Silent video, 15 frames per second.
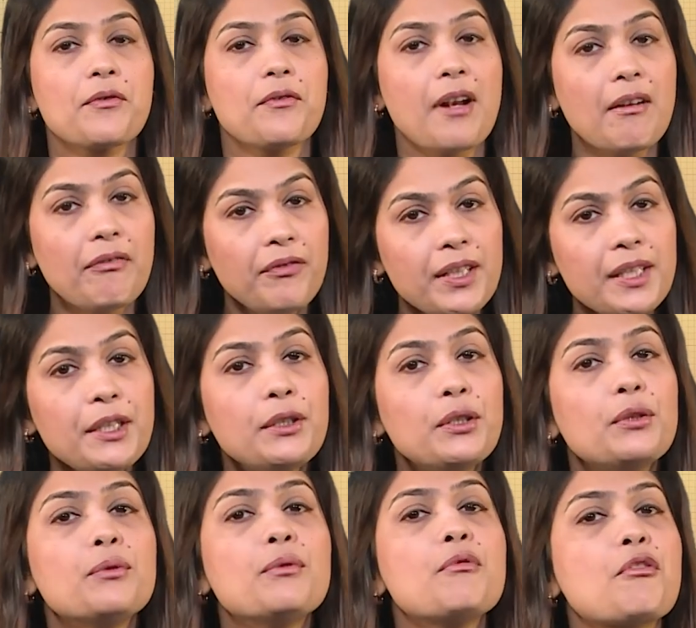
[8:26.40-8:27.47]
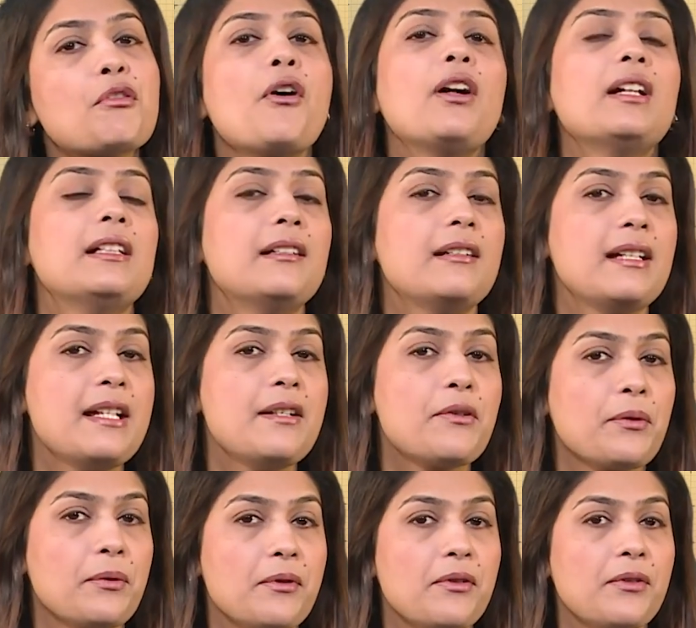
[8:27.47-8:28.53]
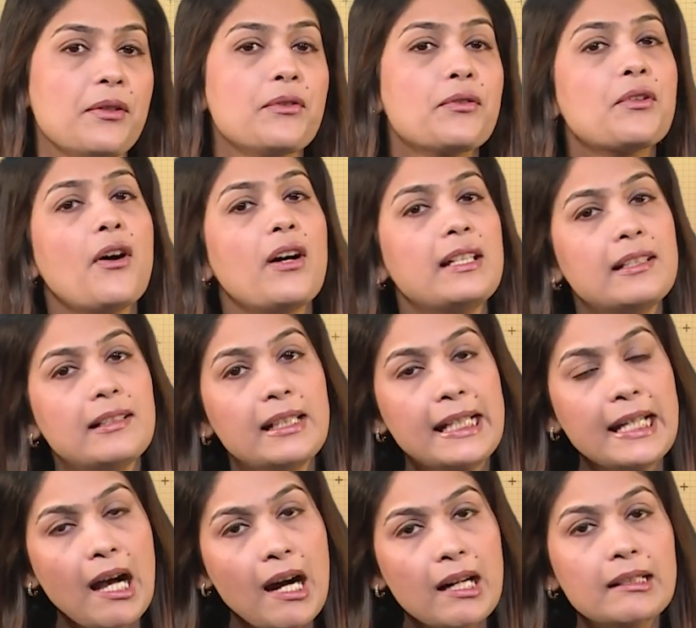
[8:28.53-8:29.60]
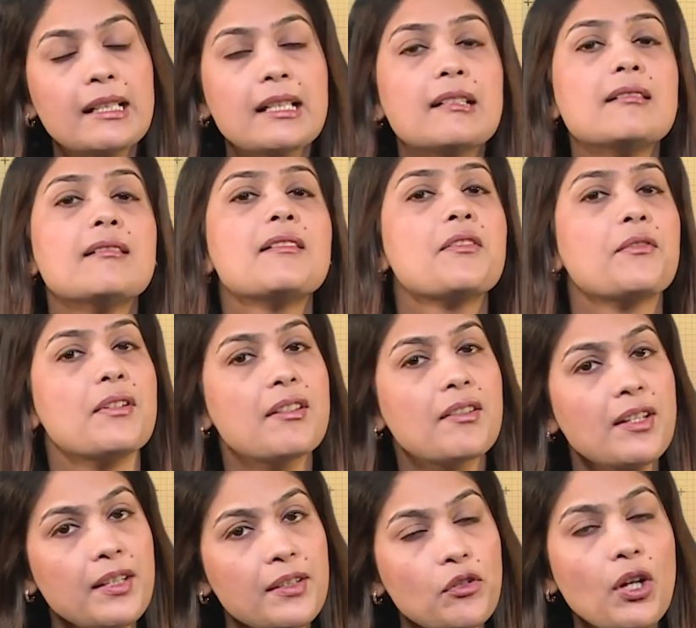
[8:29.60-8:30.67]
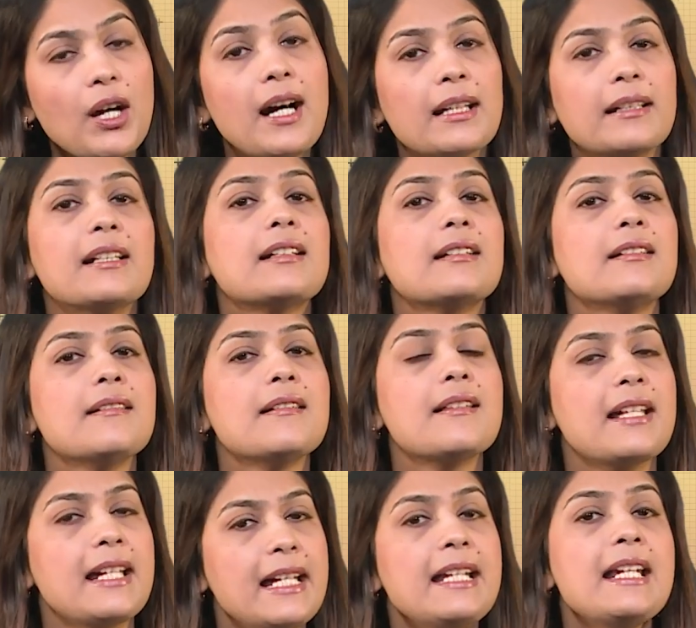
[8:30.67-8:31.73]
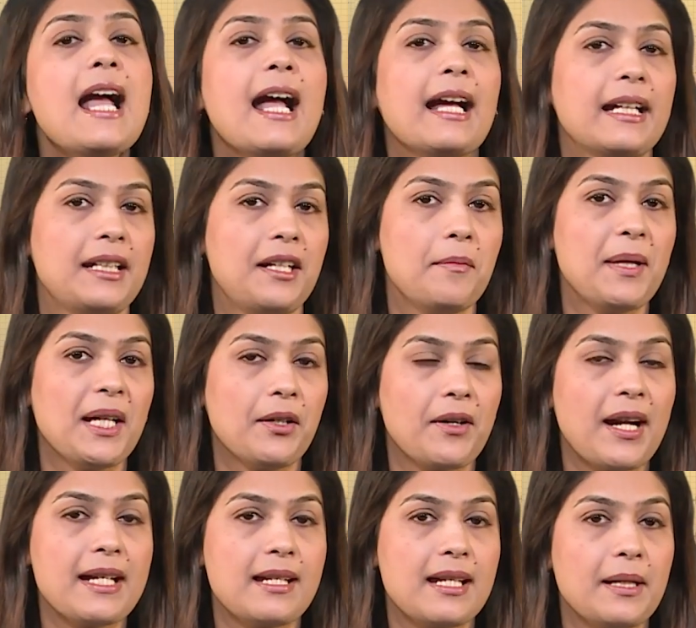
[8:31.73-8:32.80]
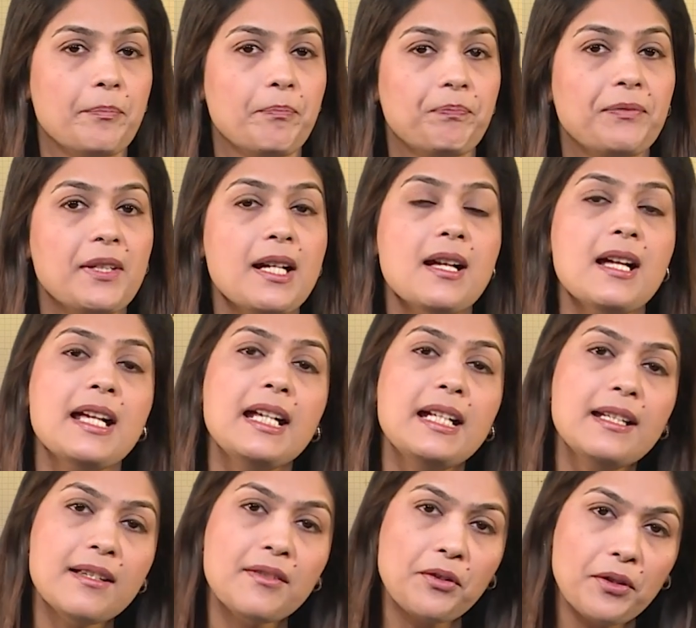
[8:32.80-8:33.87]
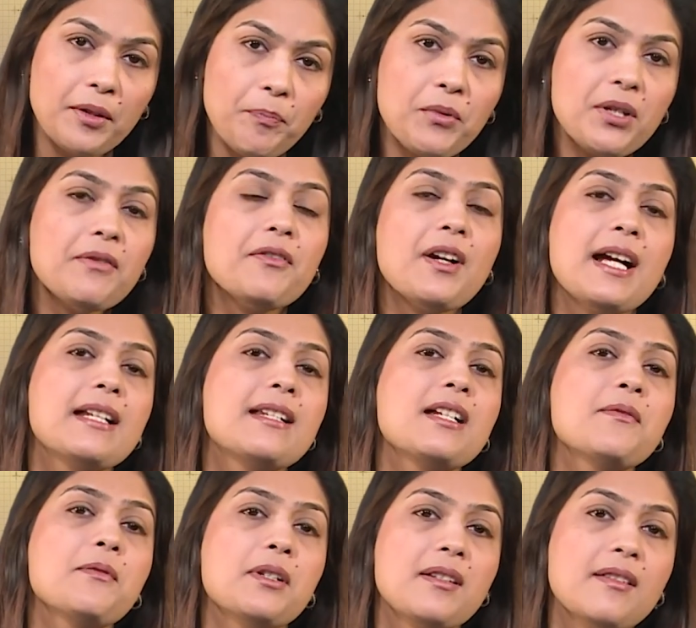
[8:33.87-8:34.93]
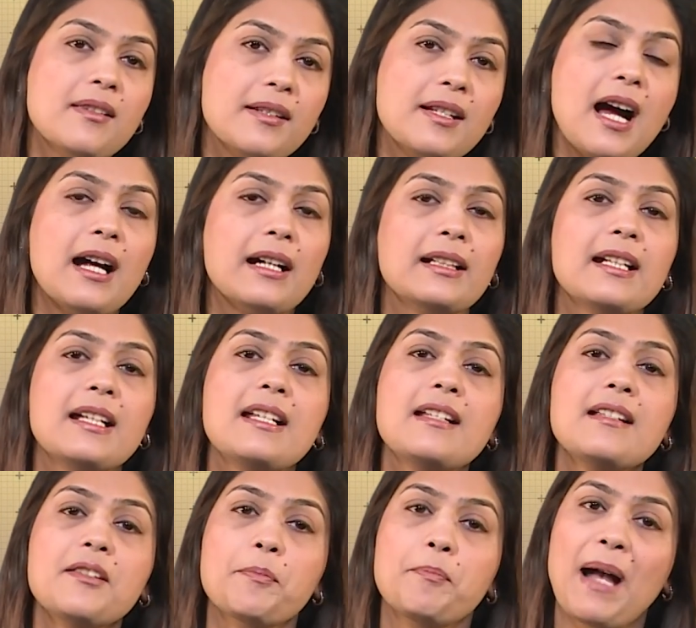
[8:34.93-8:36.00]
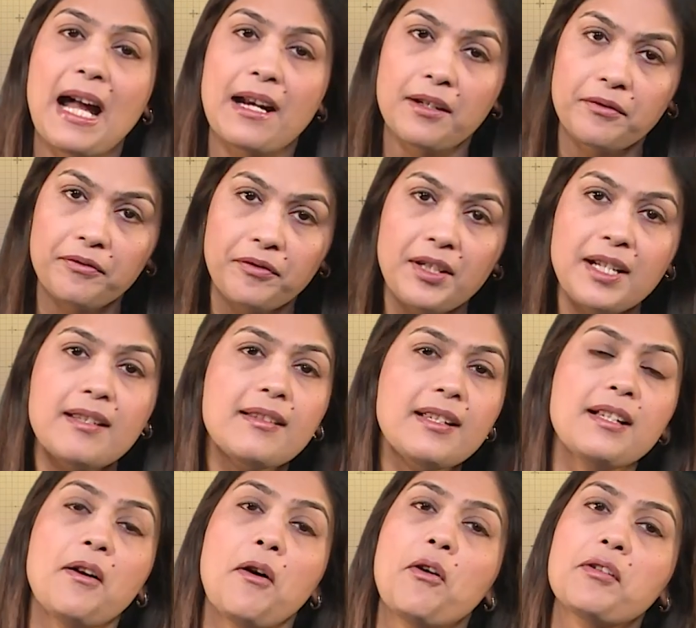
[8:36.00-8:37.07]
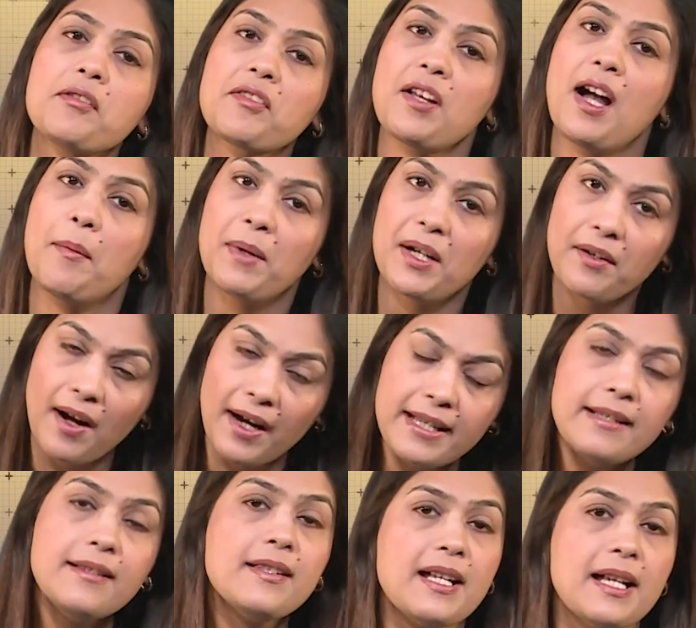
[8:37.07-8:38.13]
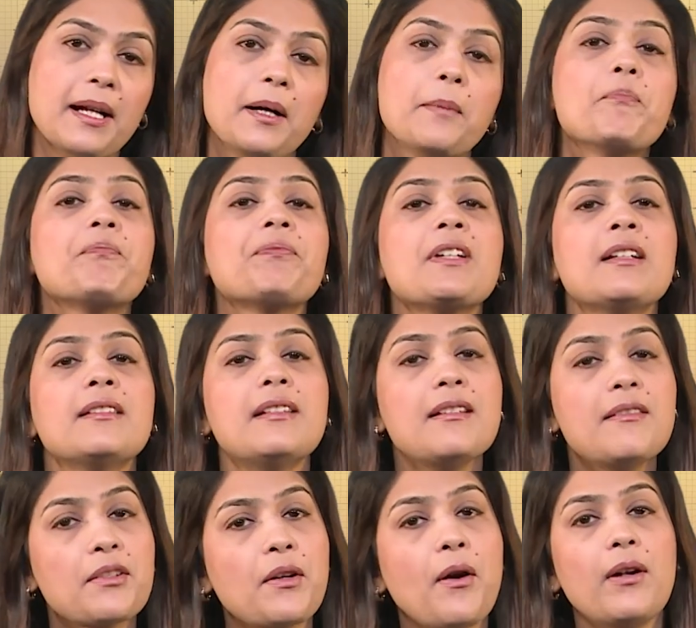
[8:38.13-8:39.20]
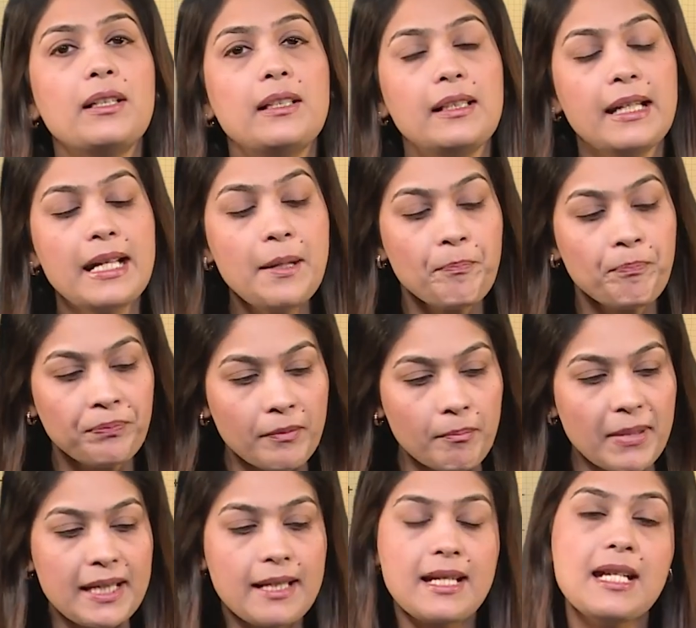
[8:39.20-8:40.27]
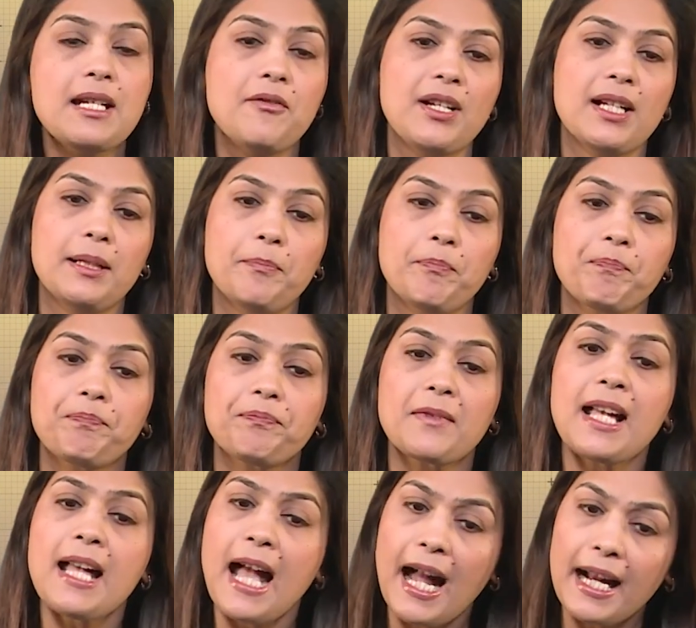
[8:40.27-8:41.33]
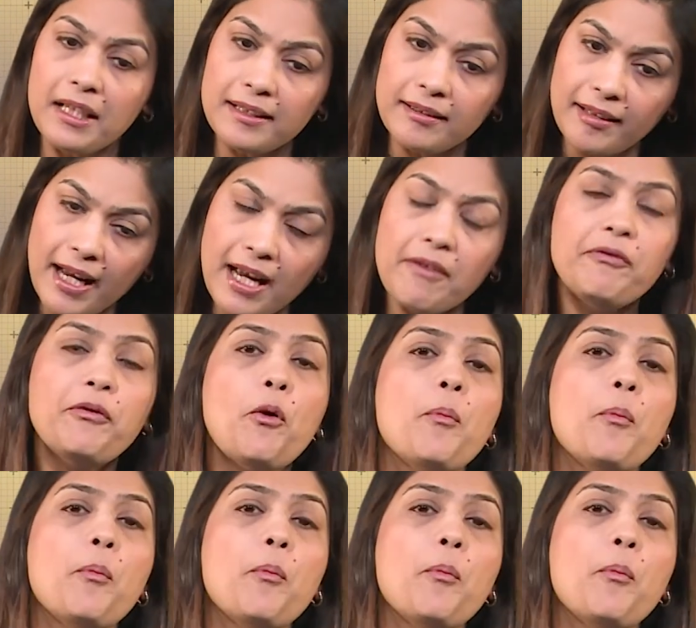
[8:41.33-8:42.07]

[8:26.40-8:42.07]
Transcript: refer to scholarly sources, scholarly articles, research articles in academic writing. In descriptive writing, what is done is paraphrasing or summarizing this scholarly material, and therefore